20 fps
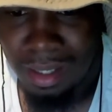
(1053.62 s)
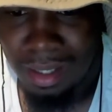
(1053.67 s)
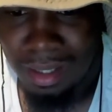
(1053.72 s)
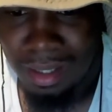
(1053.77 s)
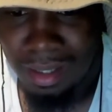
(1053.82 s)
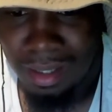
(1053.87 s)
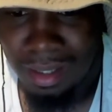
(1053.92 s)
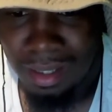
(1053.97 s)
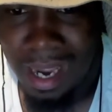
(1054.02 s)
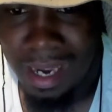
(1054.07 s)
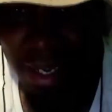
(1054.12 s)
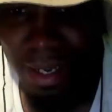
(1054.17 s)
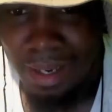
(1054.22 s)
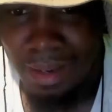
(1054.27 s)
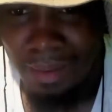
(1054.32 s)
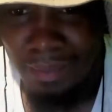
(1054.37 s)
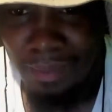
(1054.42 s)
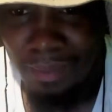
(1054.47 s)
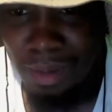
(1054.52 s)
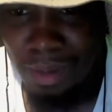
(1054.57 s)
Like,
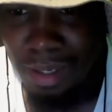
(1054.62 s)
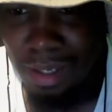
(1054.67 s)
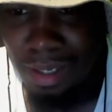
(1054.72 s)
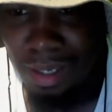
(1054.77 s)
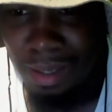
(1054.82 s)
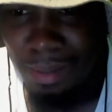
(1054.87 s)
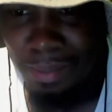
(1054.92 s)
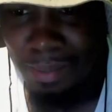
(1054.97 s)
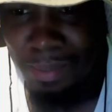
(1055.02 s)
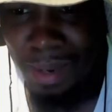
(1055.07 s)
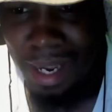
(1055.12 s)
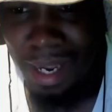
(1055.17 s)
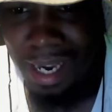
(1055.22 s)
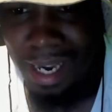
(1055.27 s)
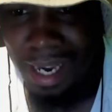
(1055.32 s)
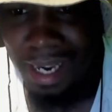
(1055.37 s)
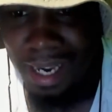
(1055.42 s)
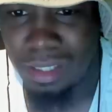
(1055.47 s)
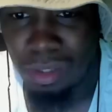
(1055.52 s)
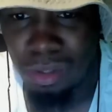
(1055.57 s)

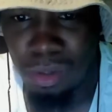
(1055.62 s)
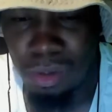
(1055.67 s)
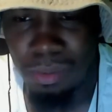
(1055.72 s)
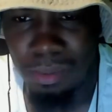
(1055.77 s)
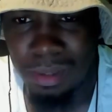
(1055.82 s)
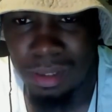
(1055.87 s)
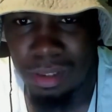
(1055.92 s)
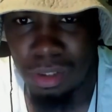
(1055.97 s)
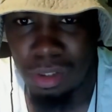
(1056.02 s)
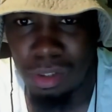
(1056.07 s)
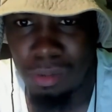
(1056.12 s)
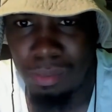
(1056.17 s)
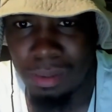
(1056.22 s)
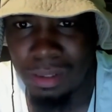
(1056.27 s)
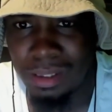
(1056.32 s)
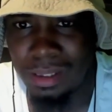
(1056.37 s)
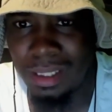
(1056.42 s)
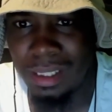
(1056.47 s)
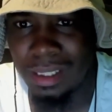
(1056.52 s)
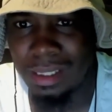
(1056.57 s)
man, dude
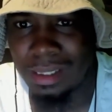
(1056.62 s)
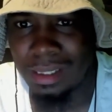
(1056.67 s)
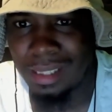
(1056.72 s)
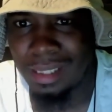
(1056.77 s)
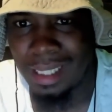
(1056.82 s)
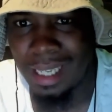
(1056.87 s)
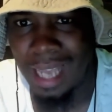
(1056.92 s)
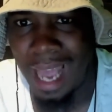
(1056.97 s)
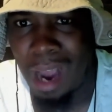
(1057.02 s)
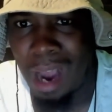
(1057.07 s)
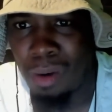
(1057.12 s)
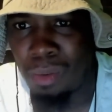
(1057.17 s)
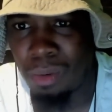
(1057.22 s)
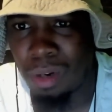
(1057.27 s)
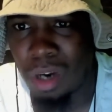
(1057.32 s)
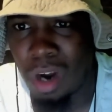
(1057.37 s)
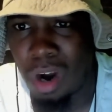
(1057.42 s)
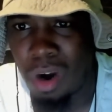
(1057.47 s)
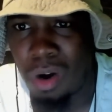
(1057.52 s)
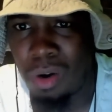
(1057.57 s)
was just out
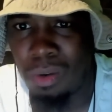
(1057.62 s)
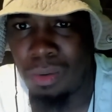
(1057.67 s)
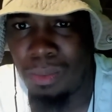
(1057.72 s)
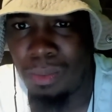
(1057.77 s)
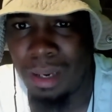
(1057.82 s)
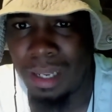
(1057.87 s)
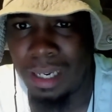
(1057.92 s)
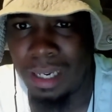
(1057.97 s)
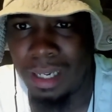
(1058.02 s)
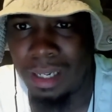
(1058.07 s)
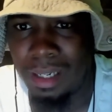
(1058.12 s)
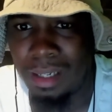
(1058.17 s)
cold with it.